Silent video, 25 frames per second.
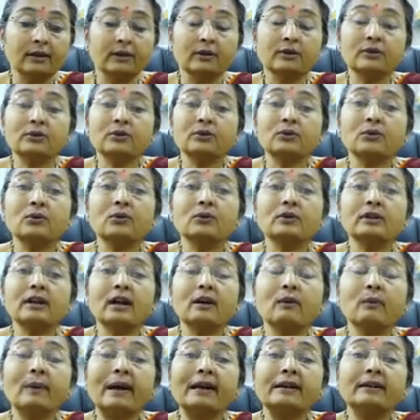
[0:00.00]
showed
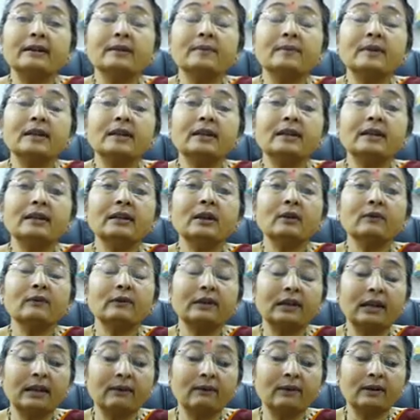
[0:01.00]
a vitamin D
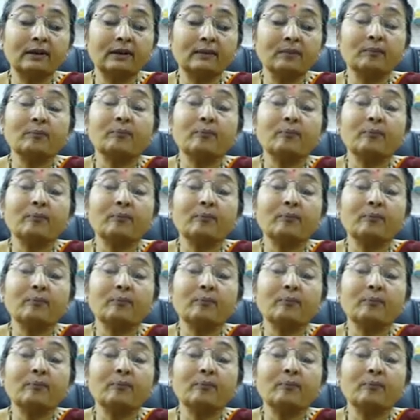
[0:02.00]
level